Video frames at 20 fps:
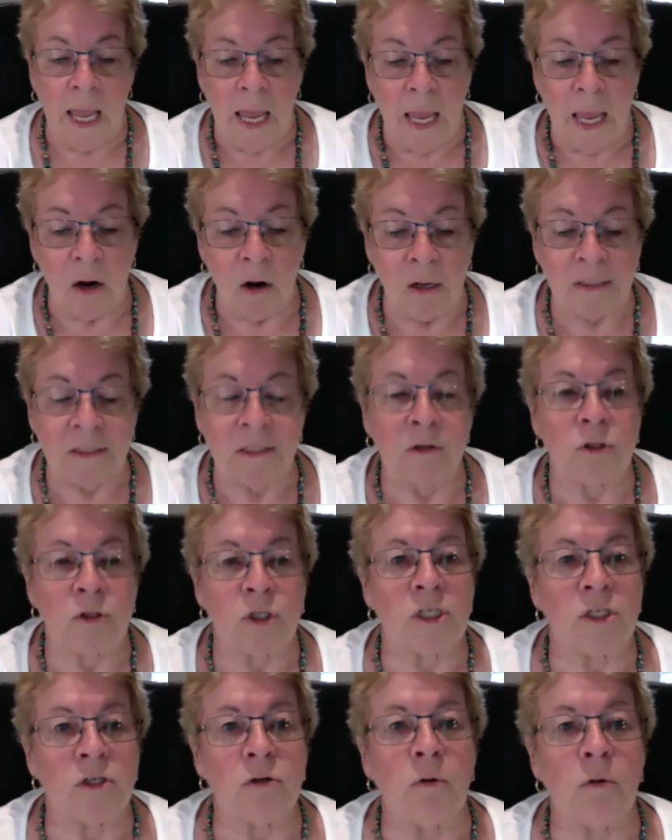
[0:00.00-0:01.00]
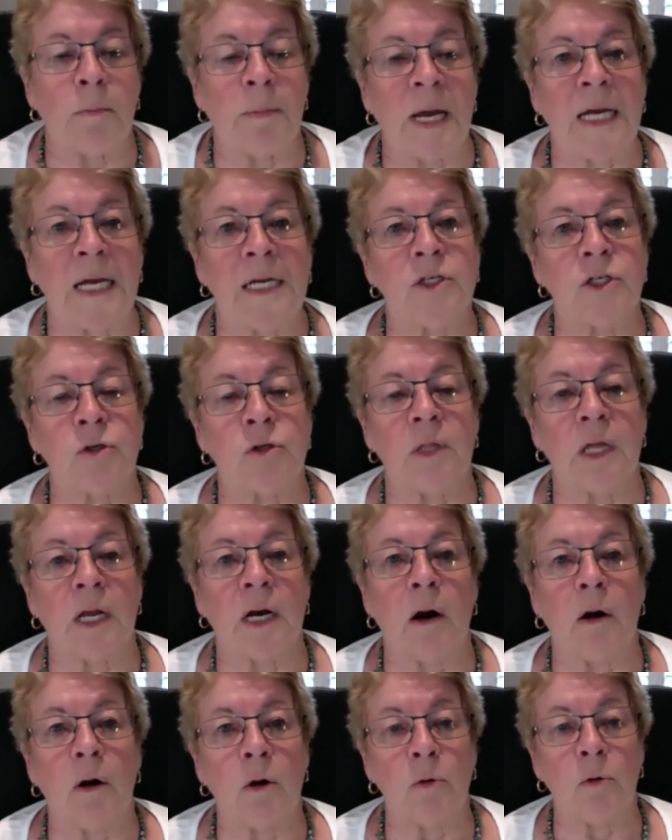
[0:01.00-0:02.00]
And also just to remind you that
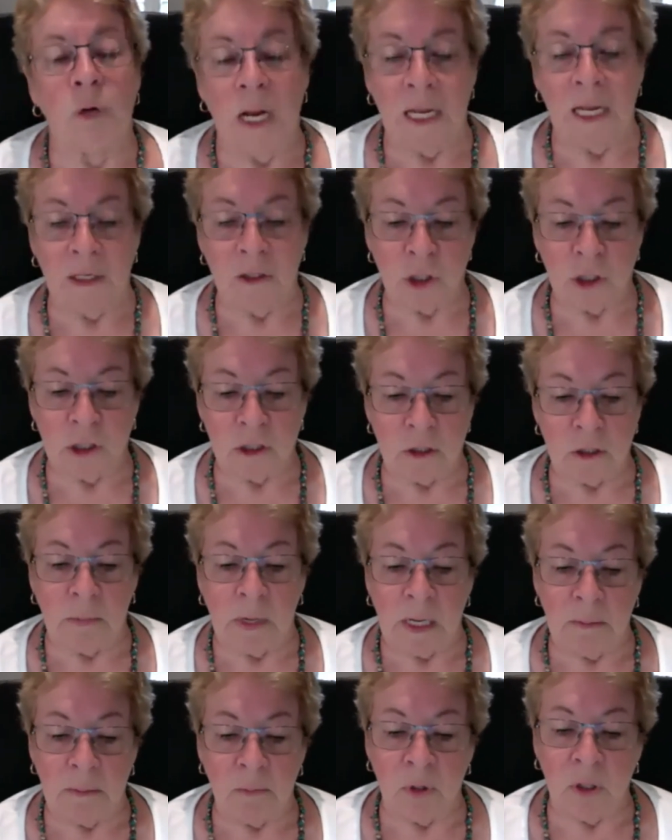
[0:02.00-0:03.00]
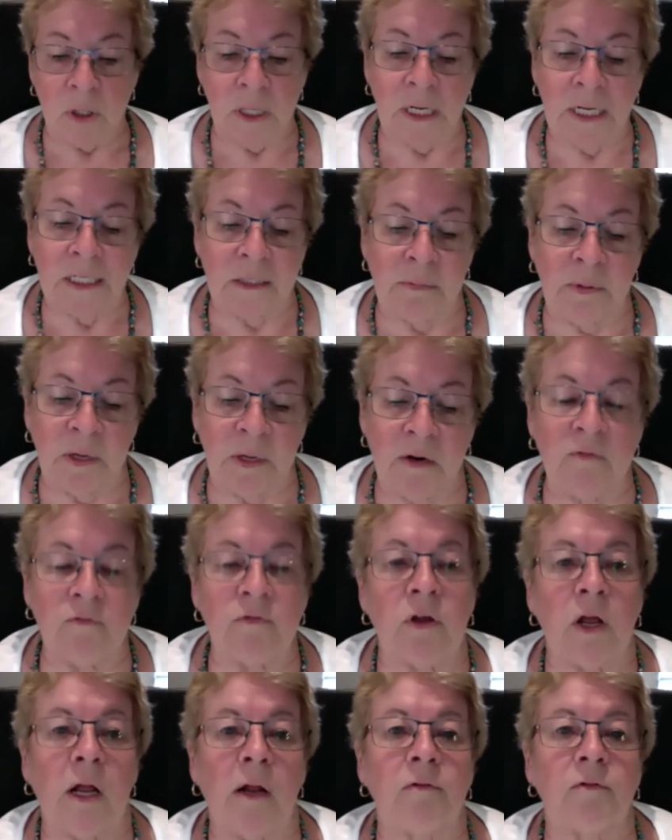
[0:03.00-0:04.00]
our own Angela DeMondbran has been
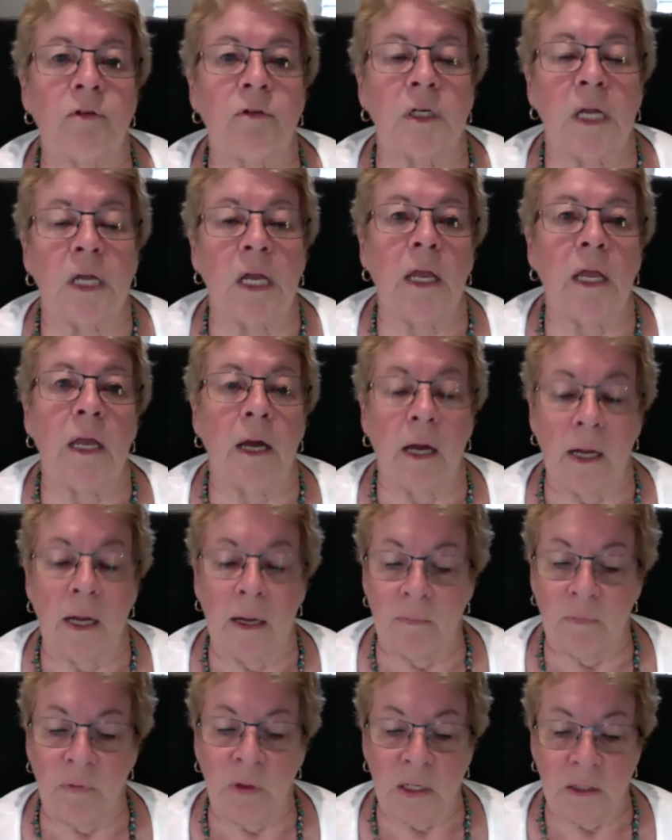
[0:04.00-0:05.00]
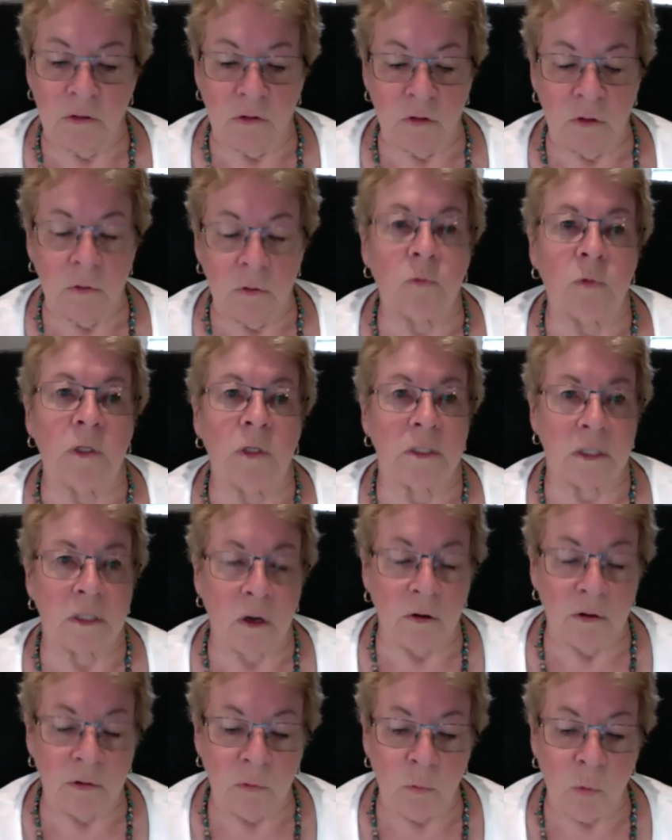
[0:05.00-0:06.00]
involved,
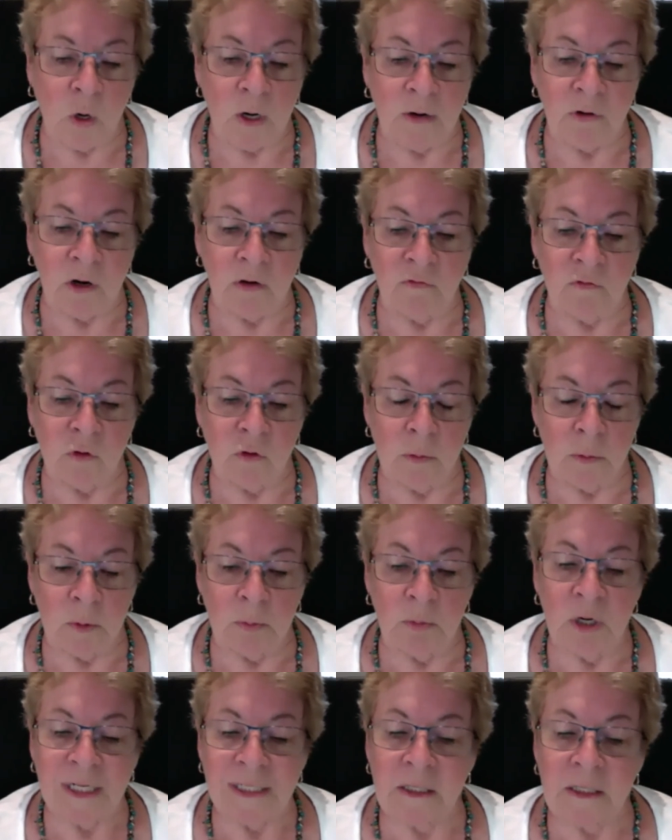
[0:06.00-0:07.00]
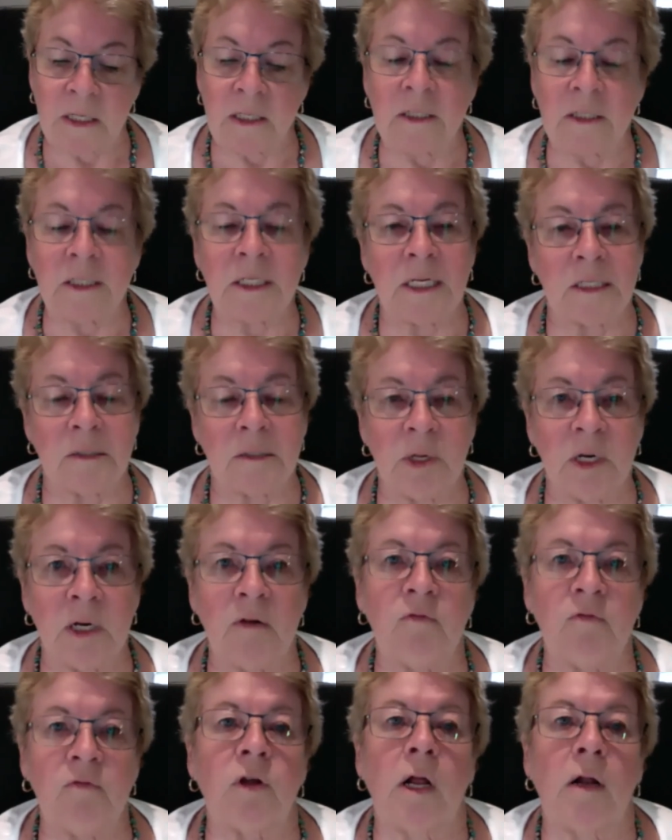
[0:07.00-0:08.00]
one of our former presidents, has been
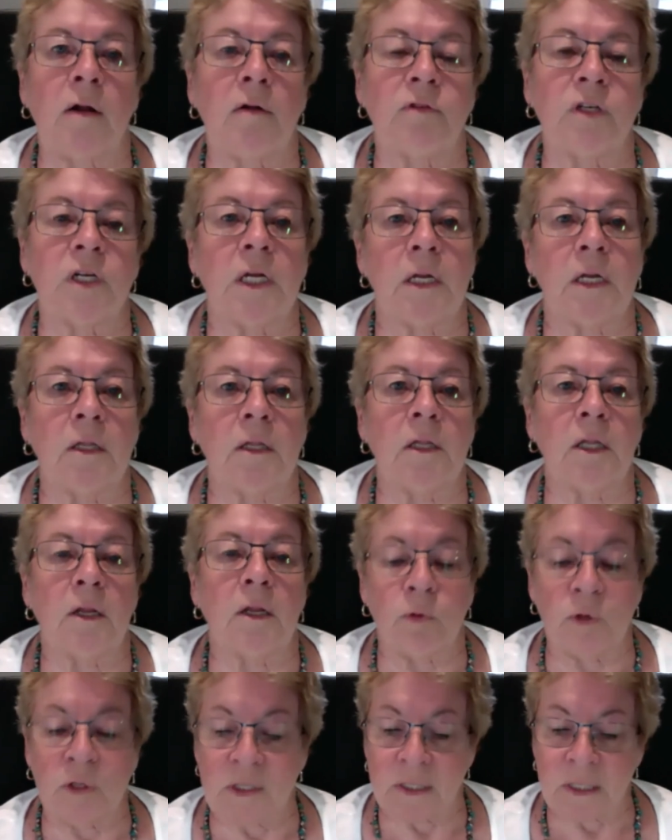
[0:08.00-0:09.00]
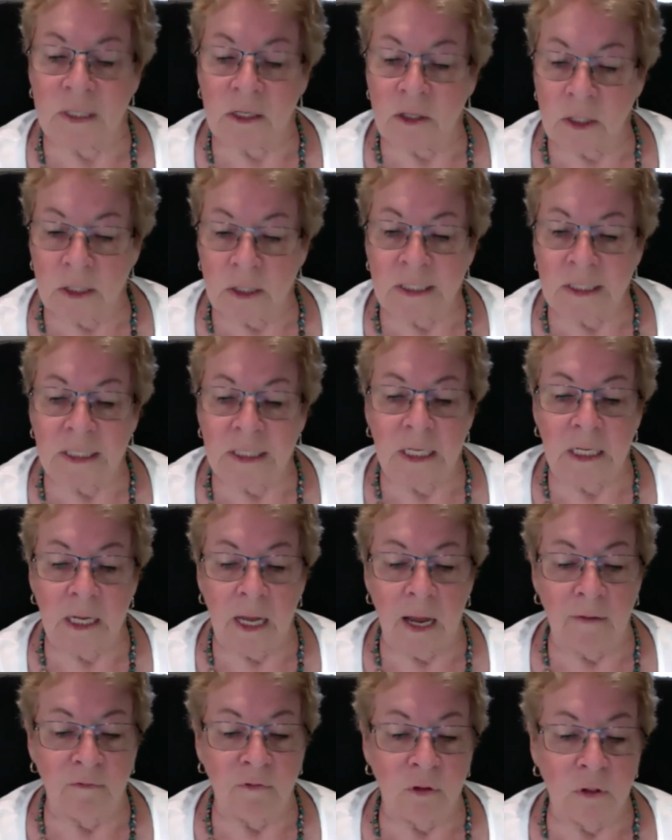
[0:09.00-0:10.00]
involved in the resiliency
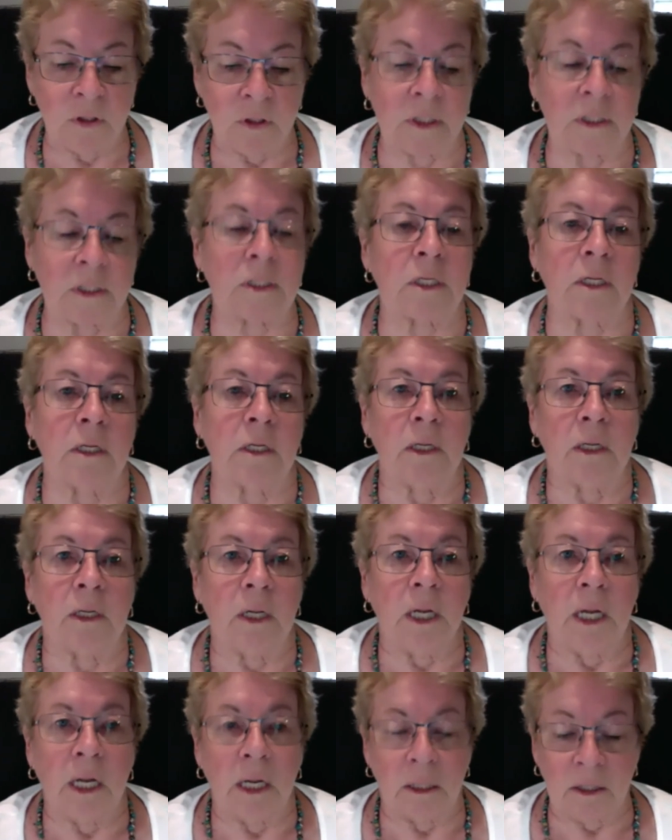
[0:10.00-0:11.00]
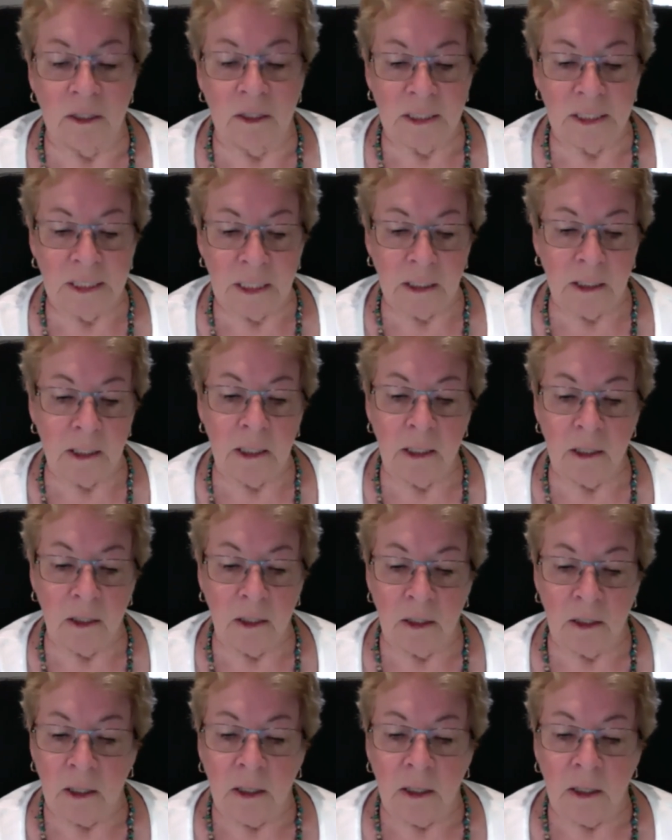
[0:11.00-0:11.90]
efforts at the city.